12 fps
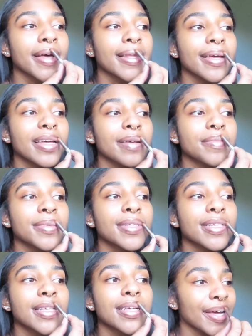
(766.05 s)
lips.
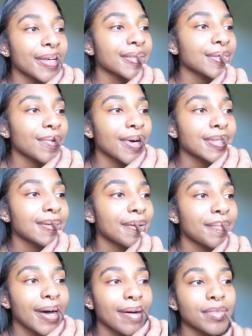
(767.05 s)
I used to watch my
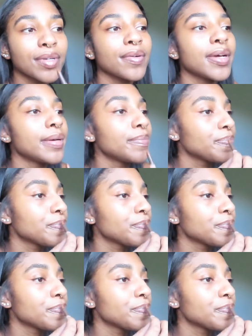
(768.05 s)
mom do it